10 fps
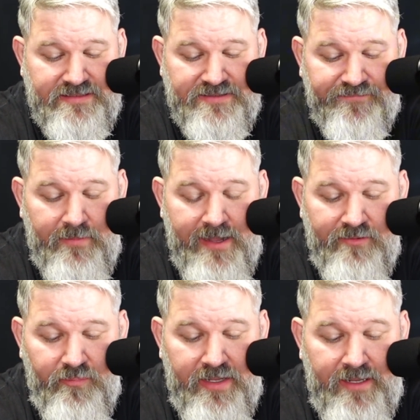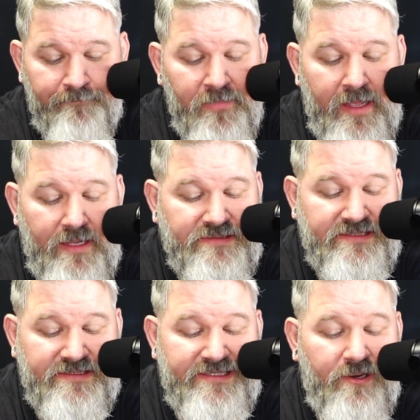This is from IMDb. It
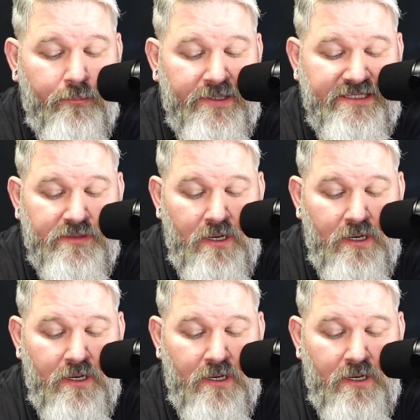says the secret police